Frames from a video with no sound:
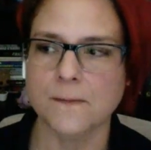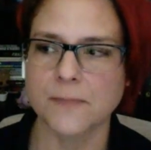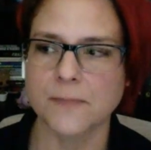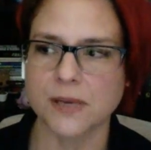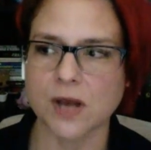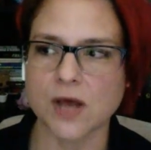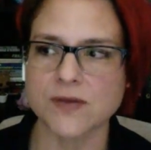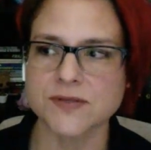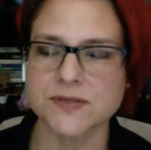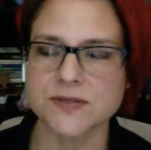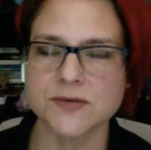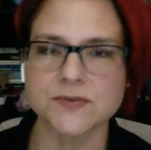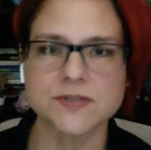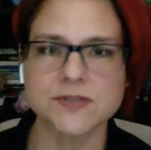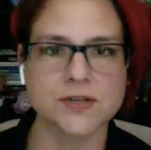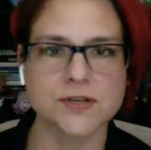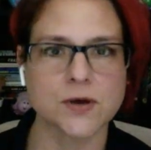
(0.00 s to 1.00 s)
but also
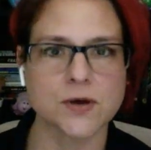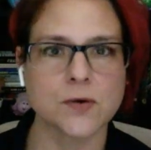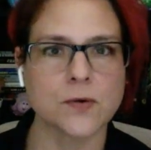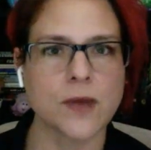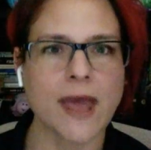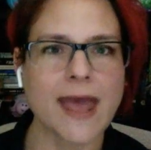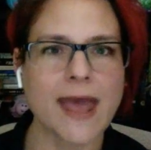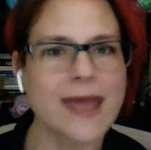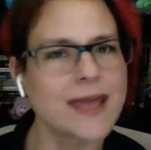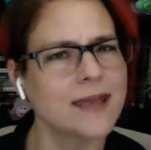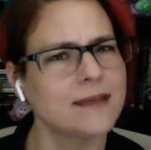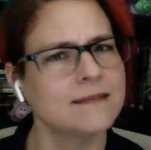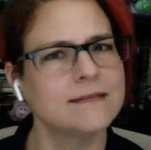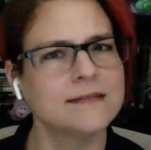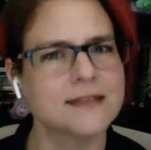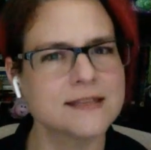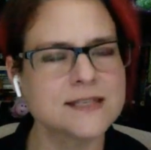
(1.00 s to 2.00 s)
to note, hey,
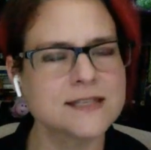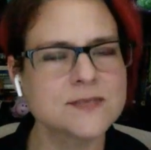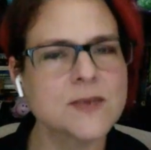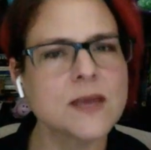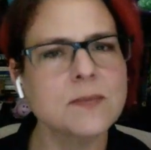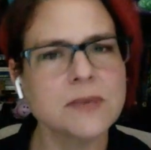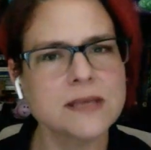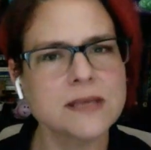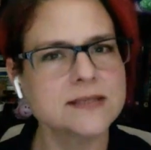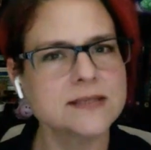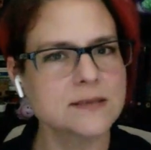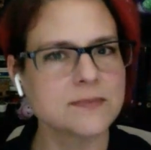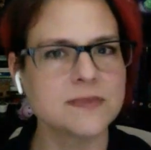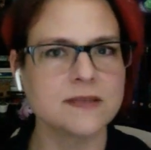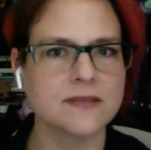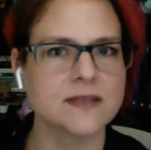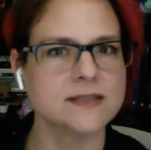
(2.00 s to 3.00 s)
this may be
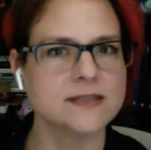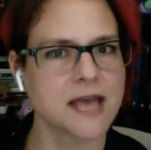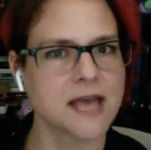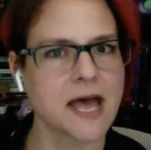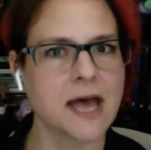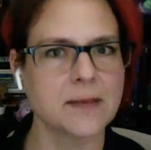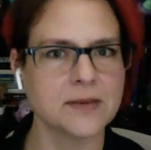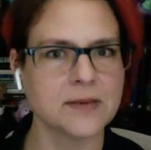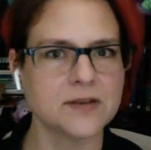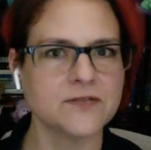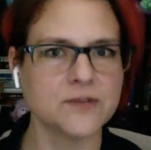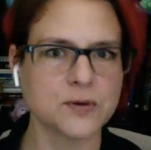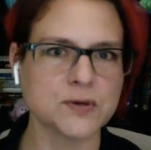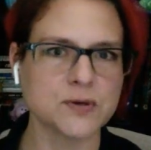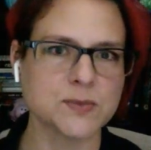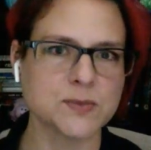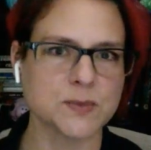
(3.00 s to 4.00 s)
something that's a habit of
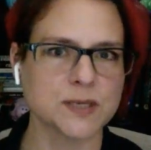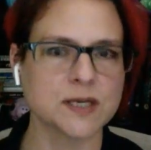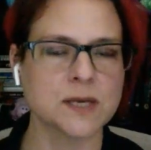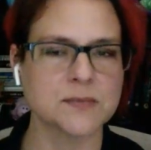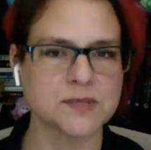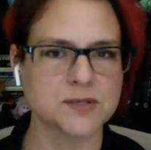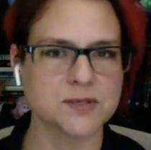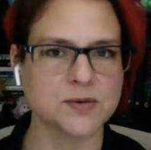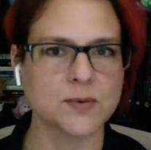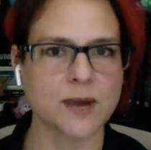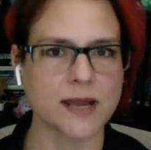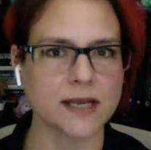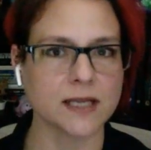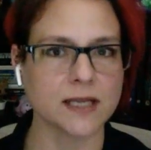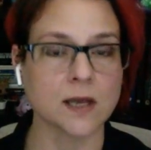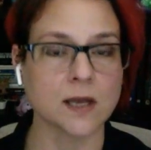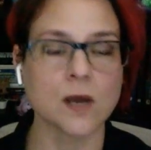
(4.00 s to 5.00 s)
yours when it comes to
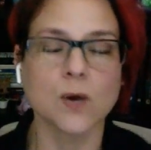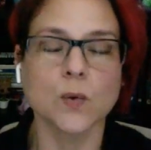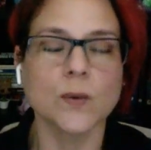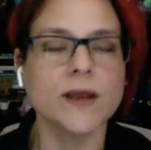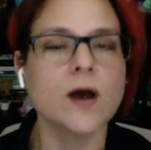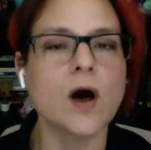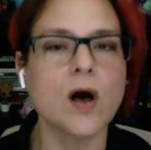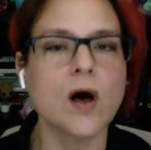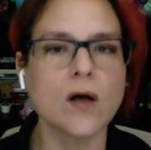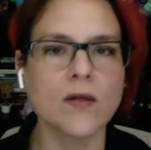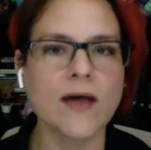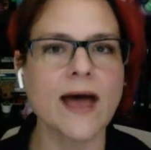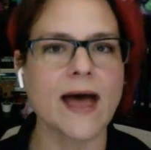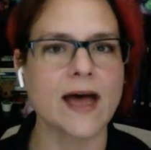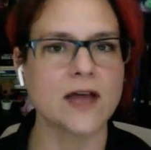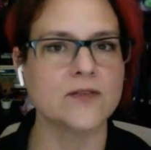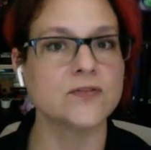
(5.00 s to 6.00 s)
writing. We all
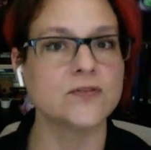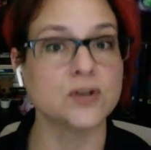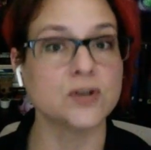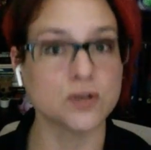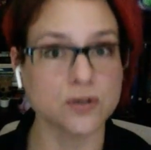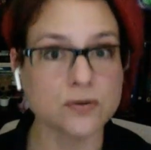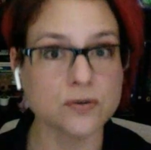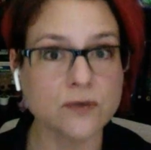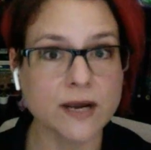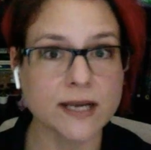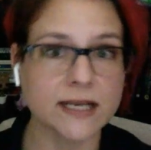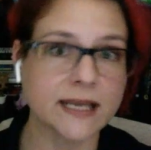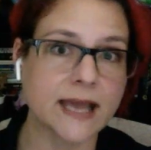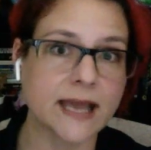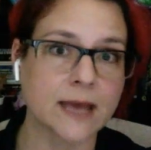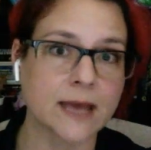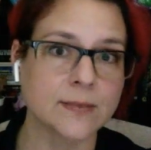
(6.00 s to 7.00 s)
have good
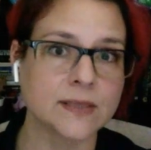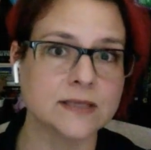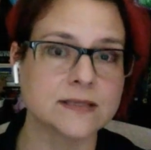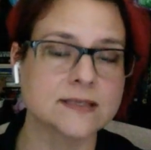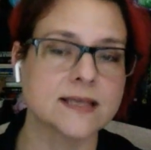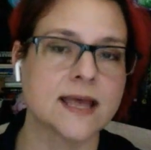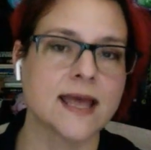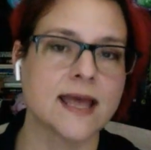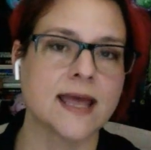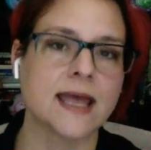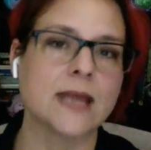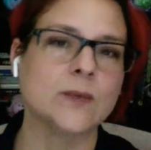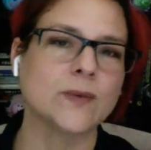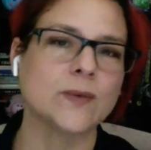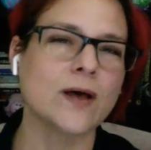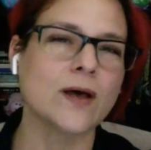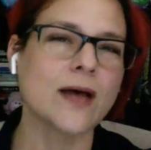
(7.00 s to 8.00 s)
writing habits,
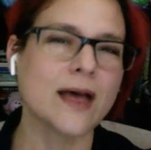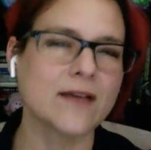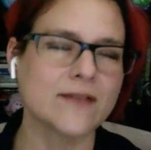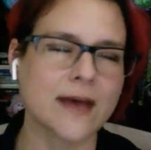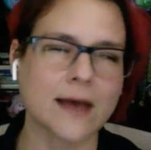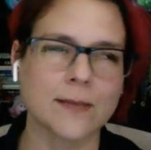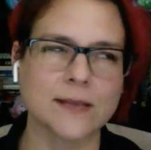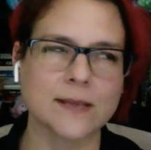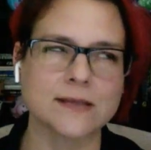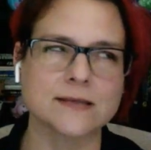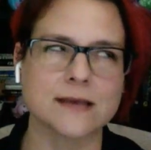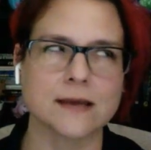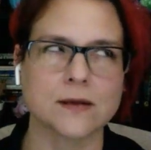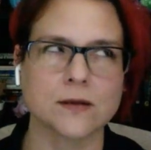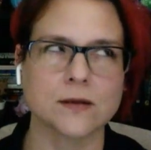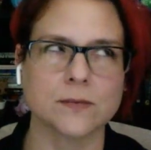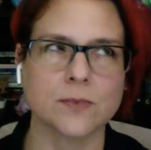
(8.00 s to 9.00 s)
and we all have habits
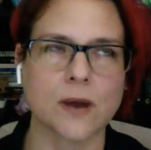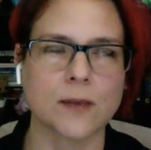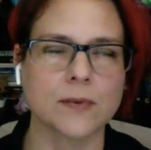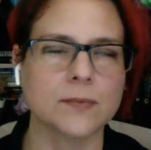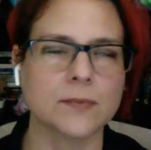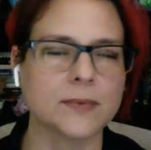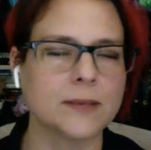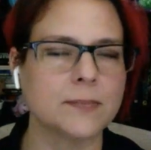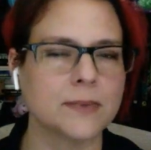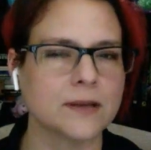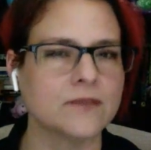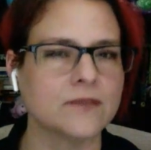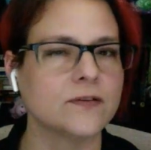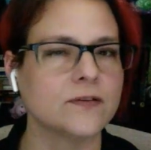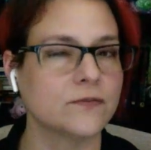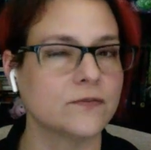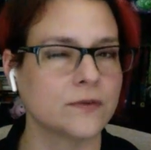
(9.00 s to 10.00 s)
that could probably
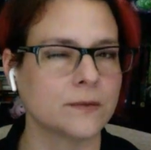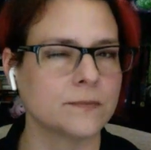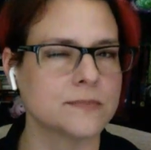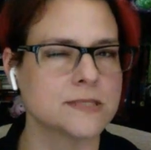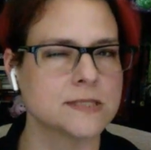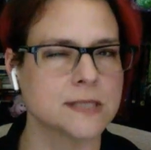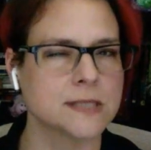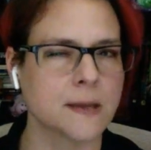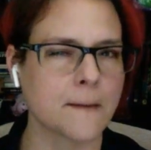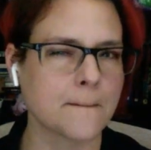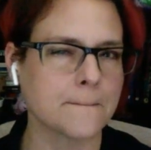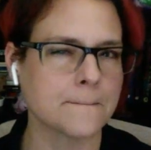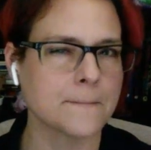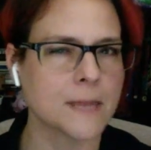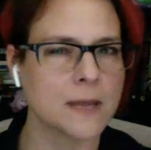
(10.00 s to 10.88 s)
benefit from some